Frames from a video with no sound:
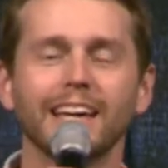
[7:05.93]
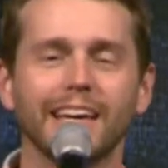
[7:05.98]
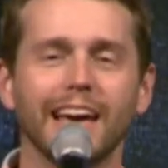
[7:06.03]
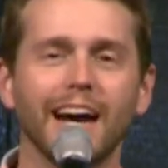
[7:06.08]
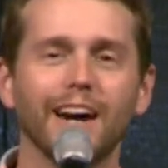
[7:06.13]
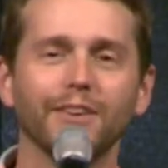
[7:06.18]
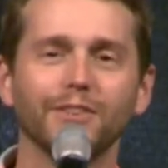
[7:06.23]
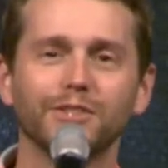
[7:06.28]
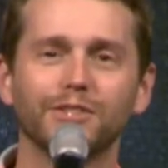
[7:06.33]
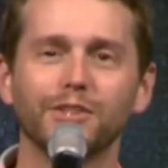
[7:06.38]

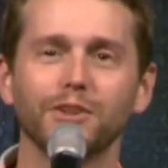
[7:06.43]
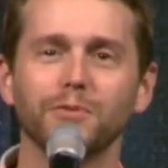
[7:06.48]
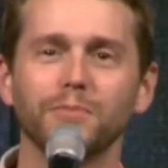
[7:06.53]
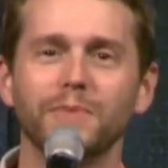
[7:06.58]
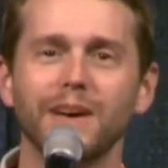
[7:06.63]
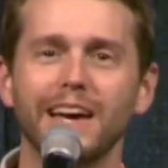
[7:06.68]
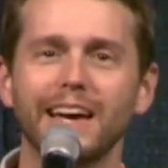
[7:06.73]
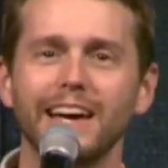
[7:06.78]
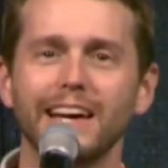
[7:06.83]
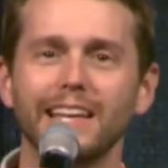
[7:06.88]
Count your
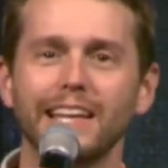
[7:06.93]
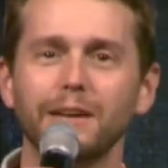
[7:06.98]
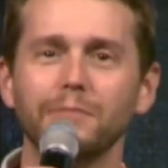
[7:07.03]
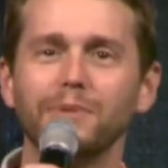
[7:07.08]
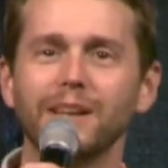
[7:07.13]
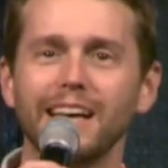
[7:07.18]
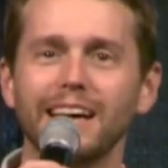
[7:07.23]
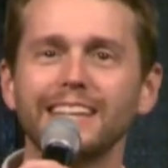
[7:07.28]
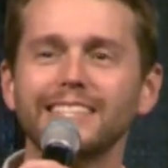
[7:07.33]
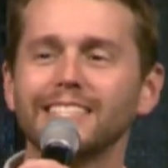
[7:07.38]
many
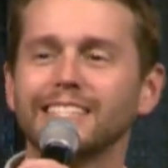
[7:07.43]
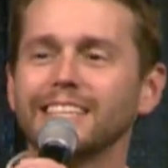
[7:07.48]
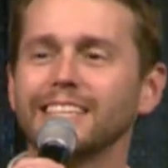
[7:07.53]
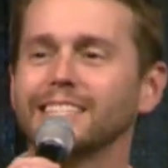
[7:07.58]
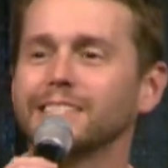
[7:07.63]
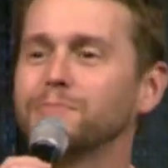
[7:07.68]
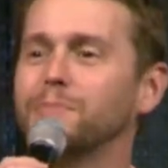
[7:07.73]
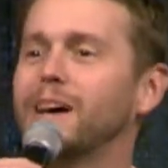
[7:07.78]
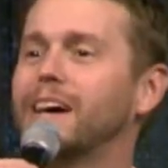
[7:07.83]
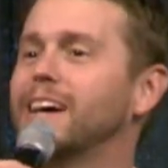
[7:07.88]

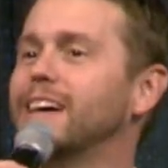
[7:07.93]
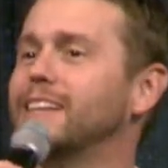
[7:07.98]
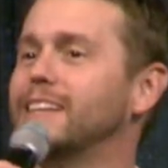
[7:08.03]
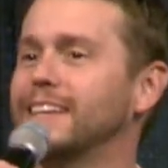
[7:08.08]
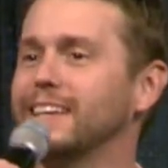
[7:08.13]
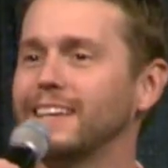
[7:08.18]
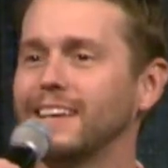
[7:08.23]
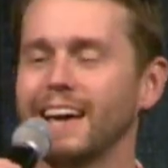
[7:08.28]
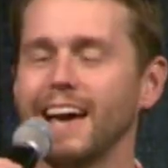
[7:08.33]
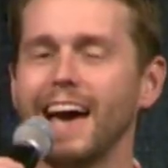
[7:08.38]
blessings
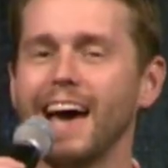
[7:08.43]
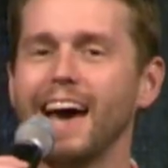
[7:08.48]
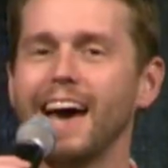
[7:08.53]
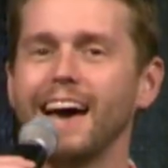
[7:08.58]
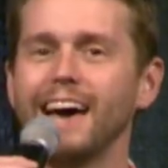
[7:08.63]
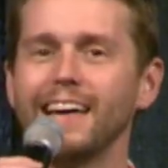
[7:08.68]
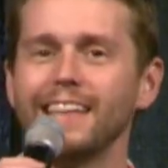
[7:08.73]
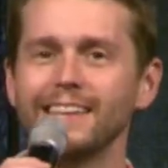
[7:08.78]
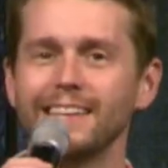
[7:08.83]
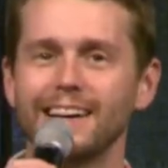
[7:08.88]
money
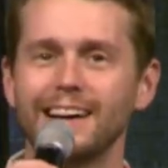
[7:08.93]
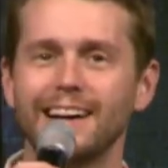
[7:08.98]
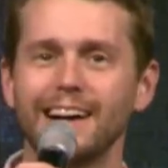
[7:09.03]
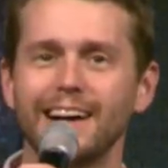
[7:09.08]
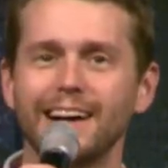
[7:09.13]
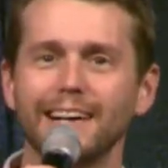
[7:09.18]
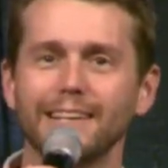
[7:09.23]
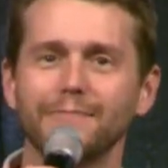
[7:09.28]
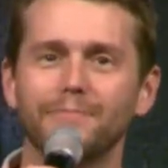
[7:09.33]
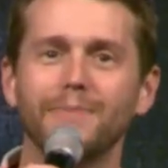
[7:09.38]

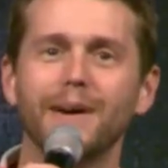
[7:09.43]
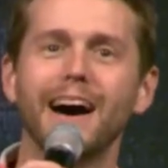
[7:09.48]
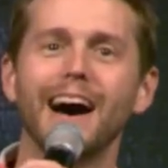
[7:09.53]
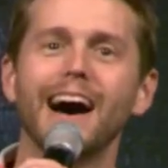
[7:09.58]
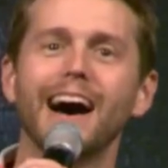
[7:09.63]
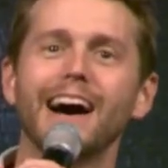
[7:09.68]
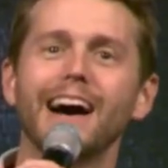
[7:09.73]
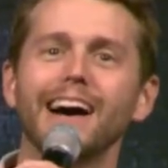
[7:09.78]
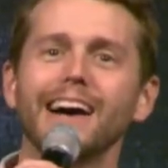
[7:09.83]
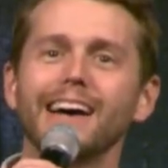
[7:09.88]
cannot
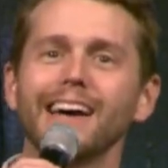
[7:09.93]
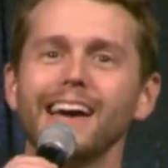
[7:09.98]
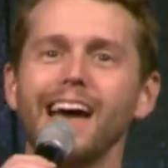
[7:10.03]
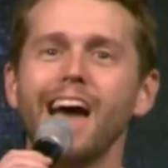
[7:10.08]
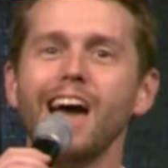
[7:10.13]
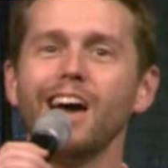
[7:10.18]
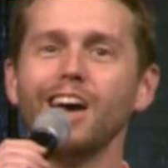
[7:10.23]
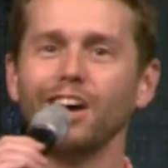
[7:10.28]
buy,